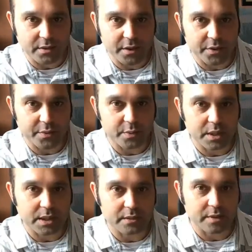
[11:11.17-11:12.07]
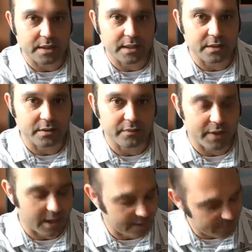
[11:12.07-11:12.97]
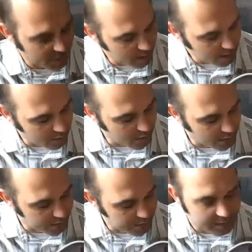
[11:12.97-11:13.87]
at 3 and a rectangle at 5. Well,